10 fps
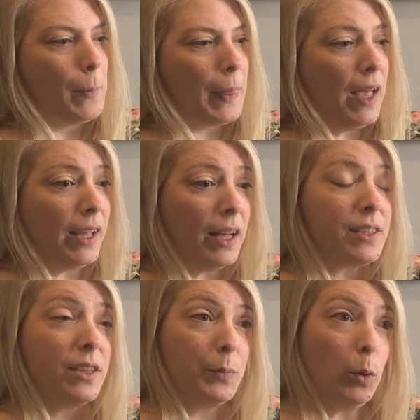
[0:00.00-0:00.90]
I
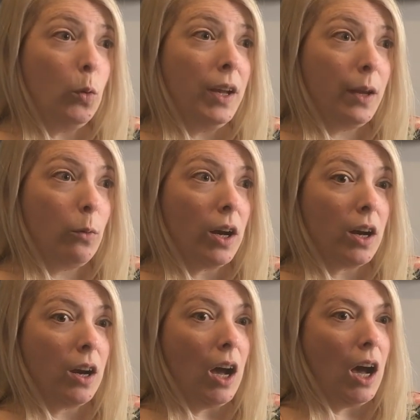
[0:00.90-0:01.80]
got to the point
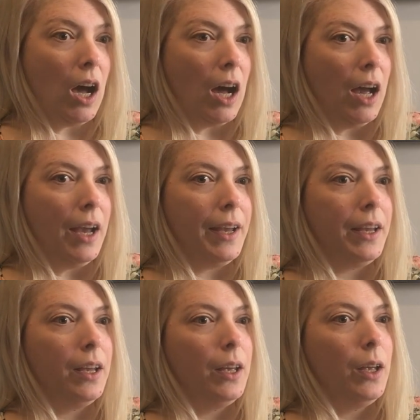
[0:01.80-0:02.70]
where
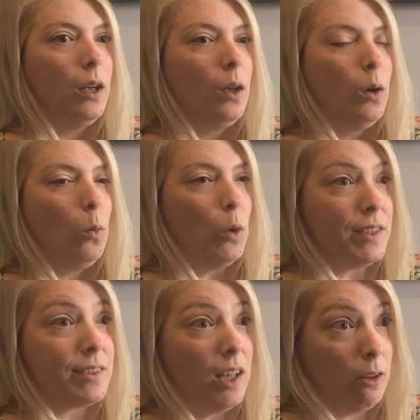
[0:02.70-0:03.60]
I
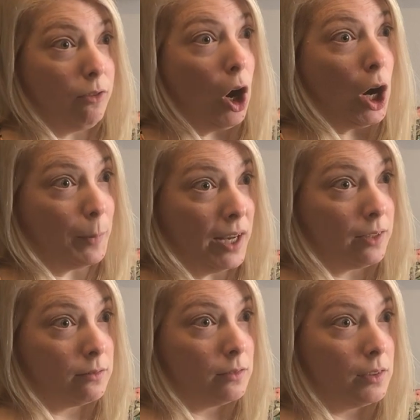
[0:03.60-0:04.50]
was self-harming.